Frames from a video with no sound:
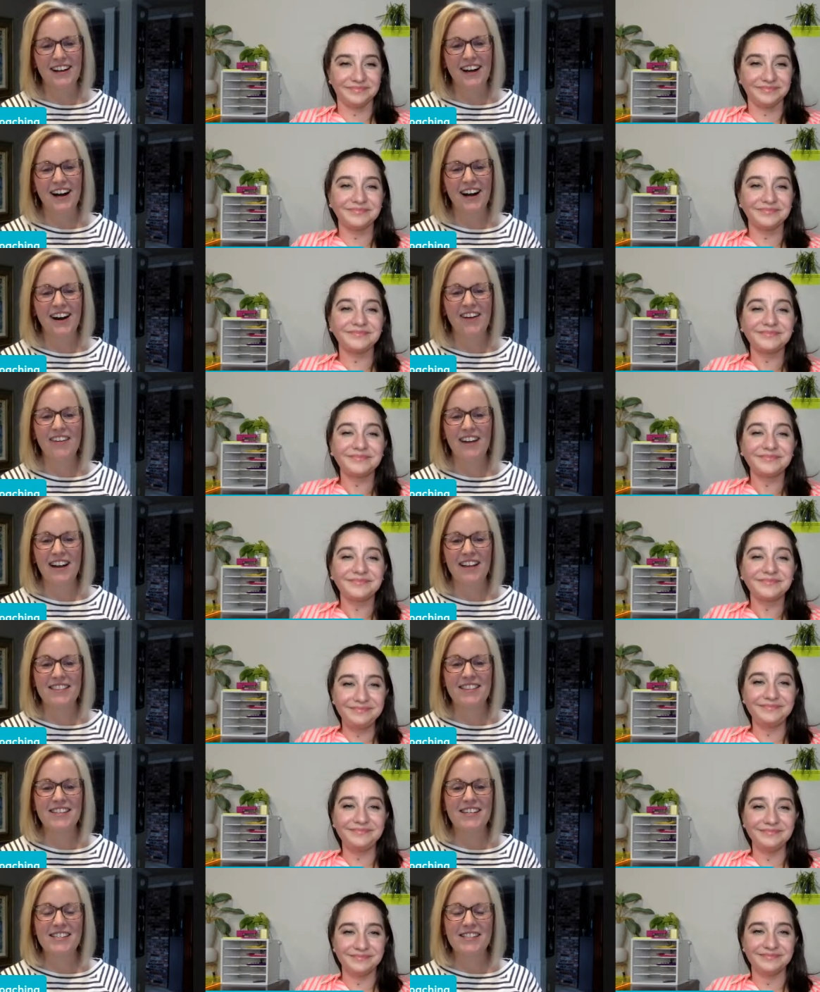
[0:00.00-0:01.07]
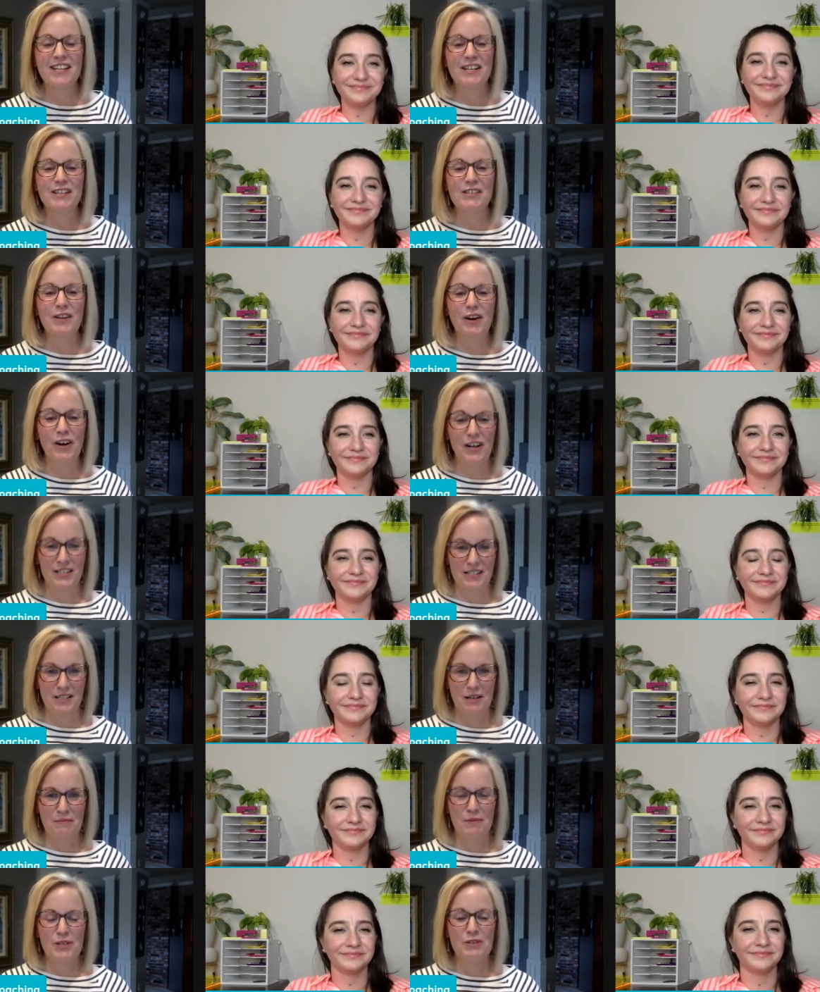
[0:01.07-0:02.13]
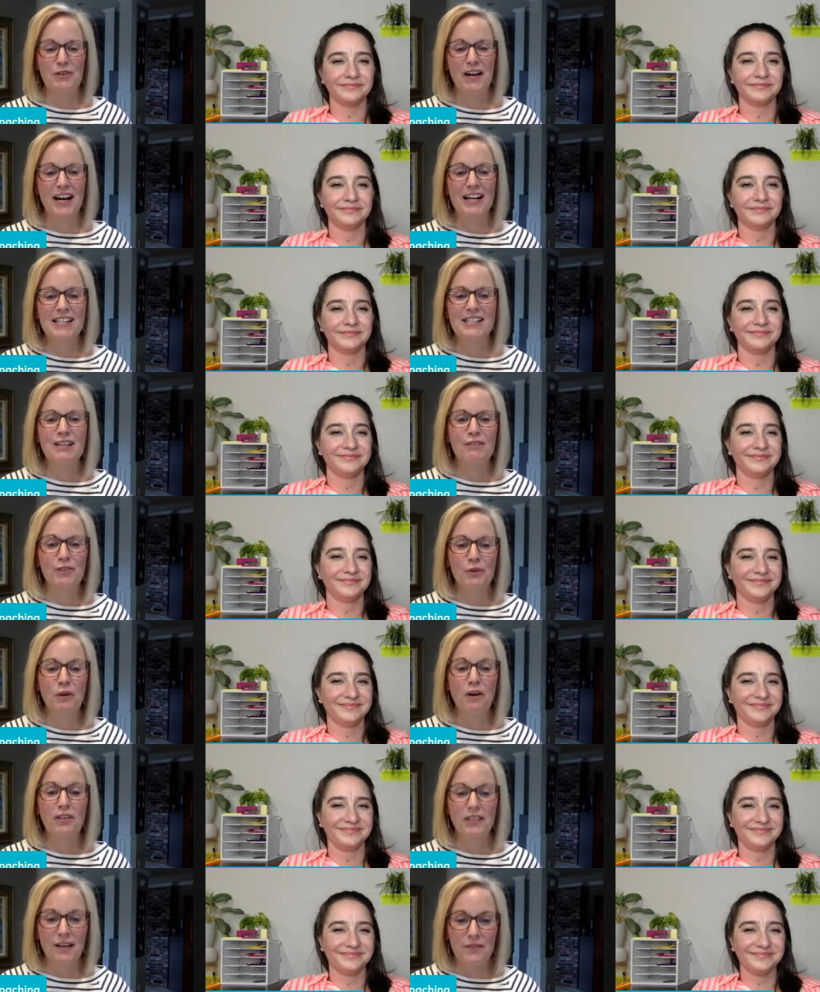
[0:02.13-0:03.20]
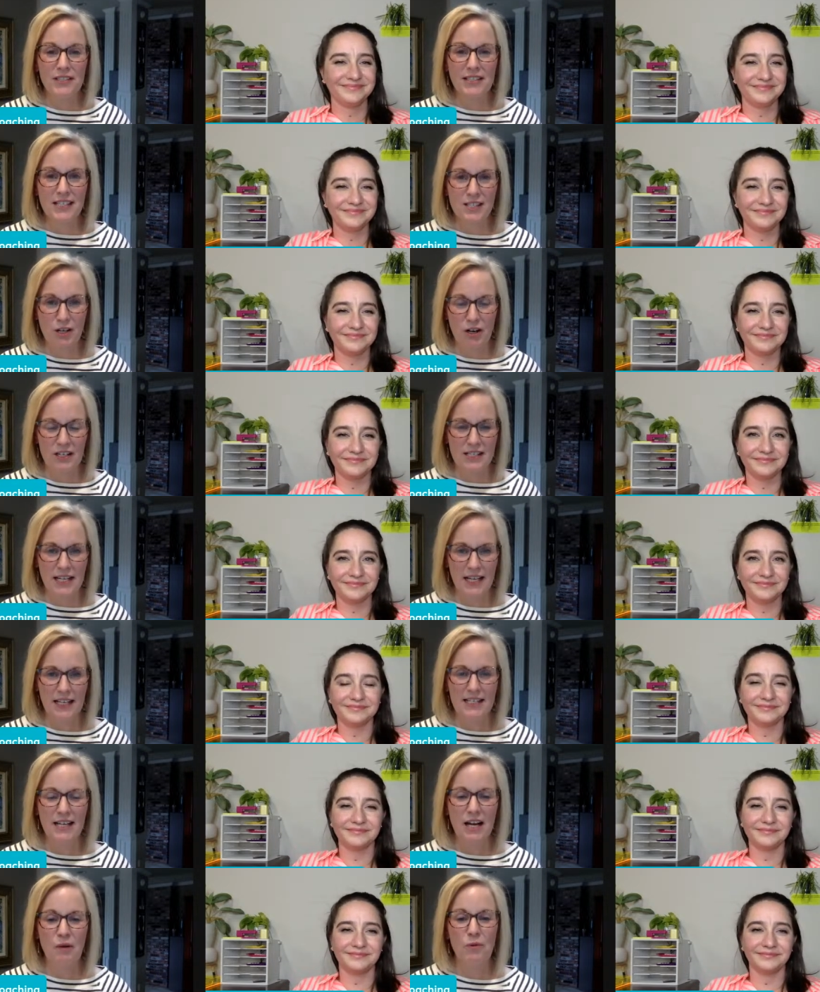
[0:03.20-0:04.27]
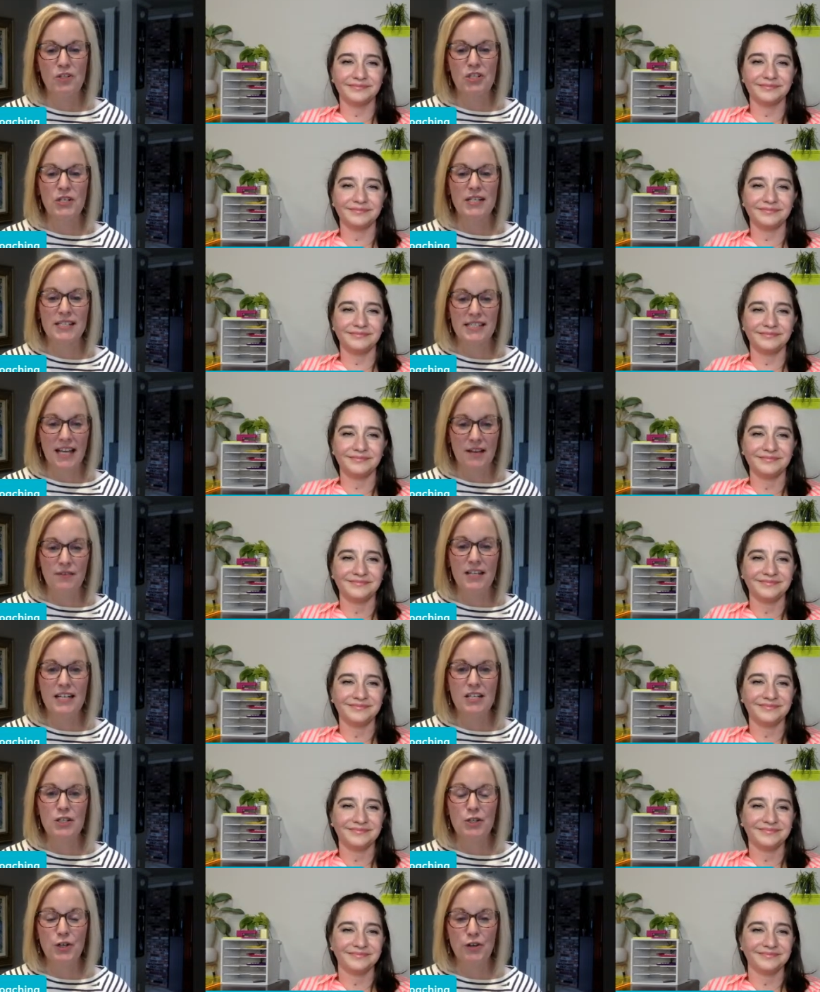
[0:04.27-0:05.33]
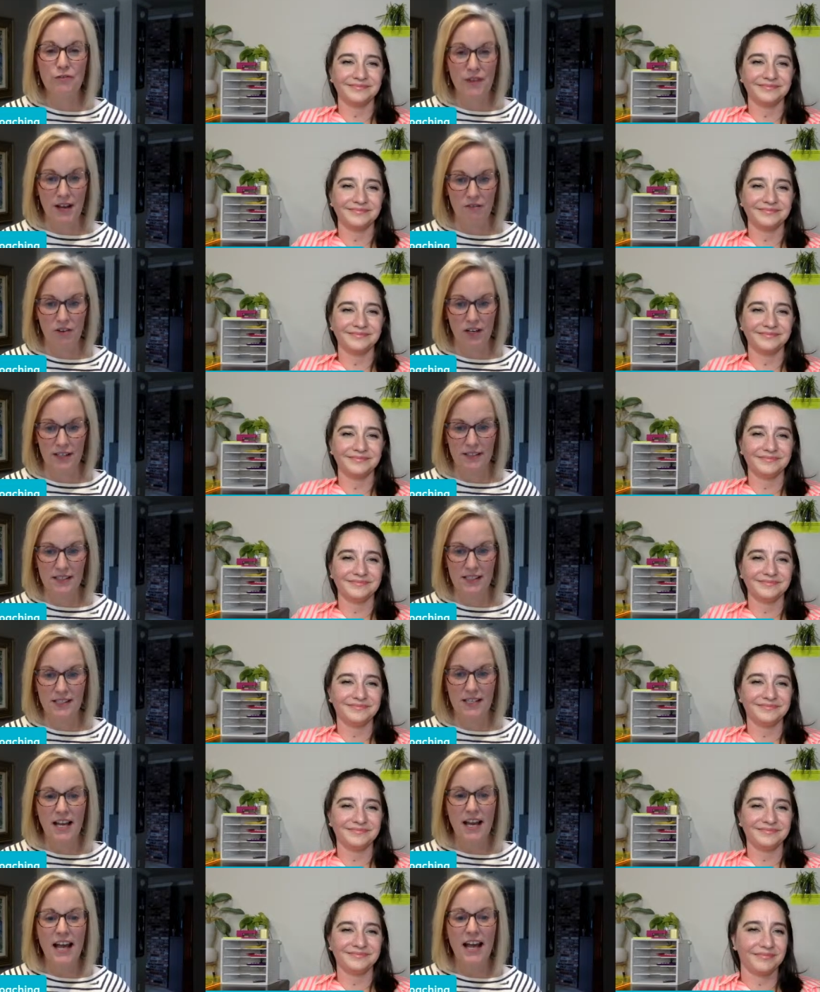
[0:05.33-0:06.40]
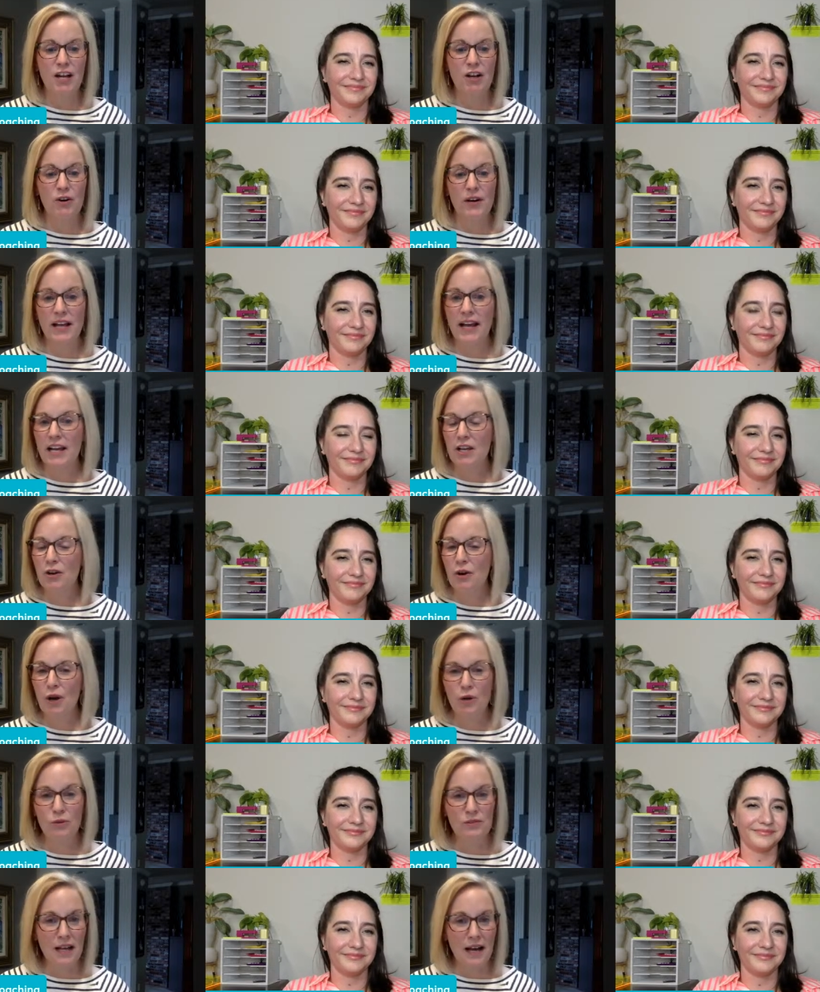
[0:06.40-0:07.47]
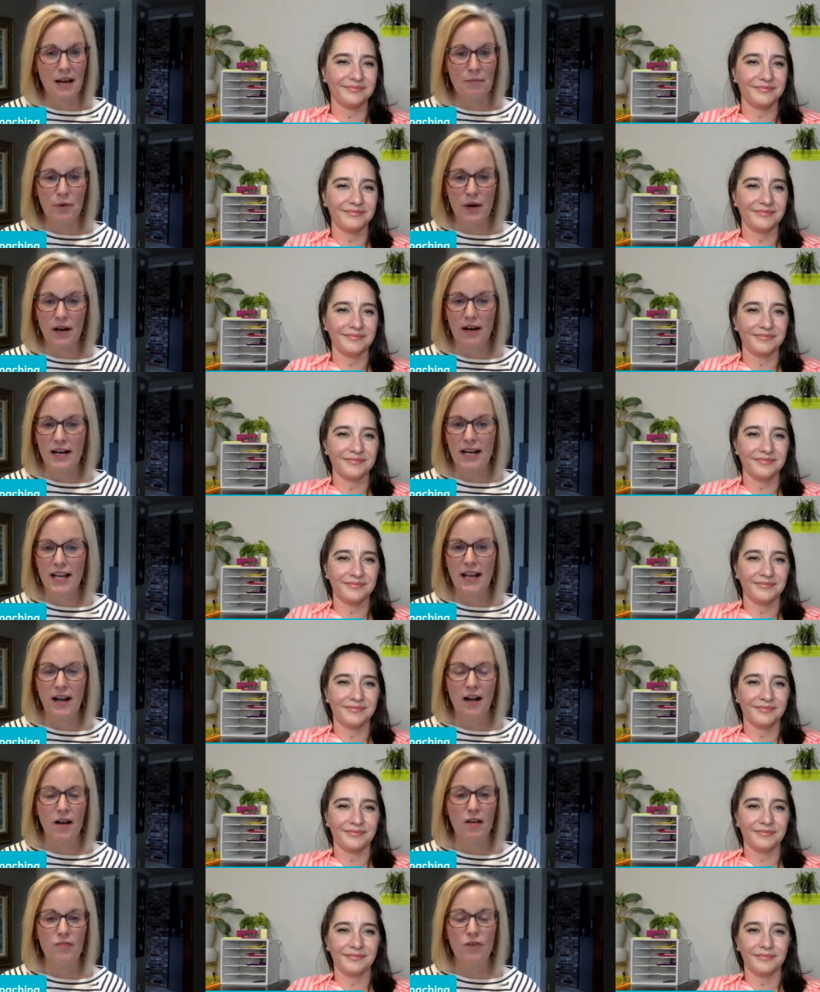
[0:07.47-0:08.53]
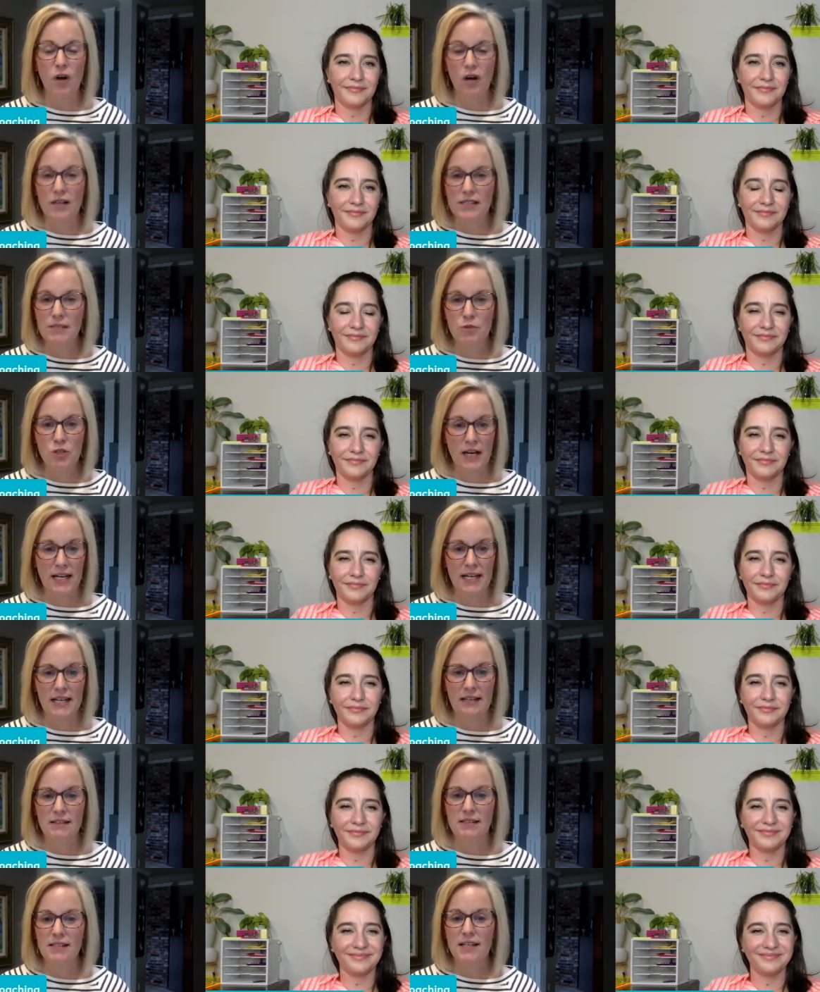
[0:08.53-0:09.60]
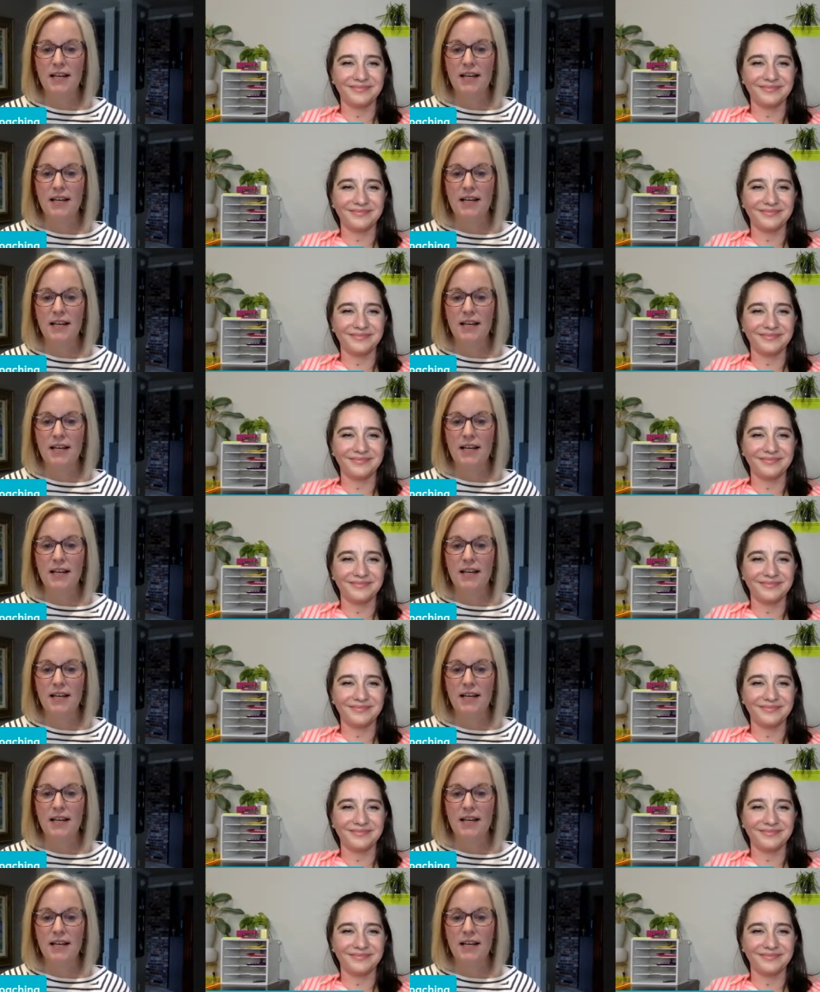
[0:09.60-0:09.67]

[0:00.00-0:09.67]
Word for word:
Speaker 1: All right, this is awesome. You guys, if you are loving this content, I want you to save it into your favorites and create your own library of awesome trainings.